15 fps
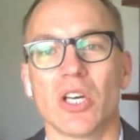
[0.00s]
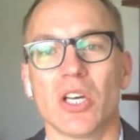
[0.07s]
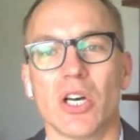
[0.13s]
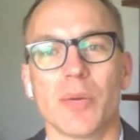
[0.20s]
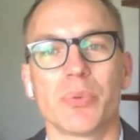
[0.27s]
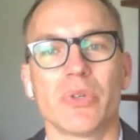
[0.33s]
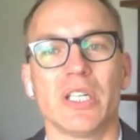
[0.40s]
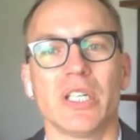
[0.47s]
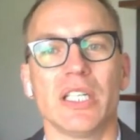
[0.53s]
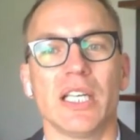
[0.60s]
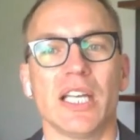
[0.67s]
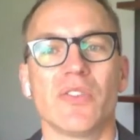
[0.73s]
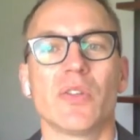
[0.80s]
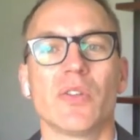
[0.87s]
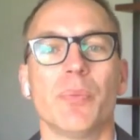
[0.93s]
to operate
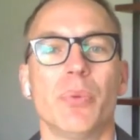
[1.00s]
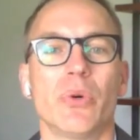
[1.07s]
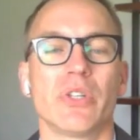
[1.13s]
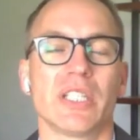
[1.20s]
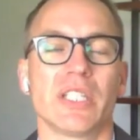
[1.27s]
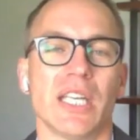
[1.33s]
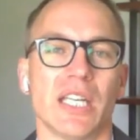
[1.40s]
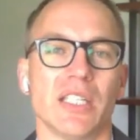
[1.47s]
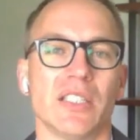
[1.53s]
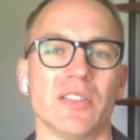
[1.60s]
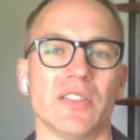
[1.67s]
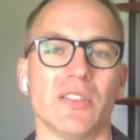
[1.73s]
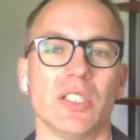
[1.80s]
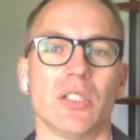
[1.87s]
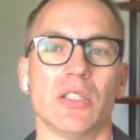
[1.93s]
and support
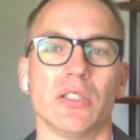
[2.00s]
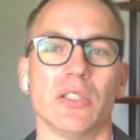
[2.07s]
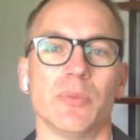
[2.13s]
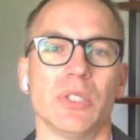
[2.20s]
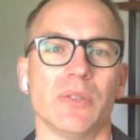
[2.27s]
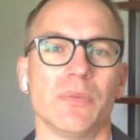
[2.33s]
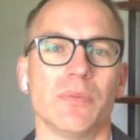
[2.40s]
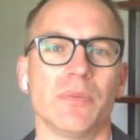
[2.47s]
Canada's economy.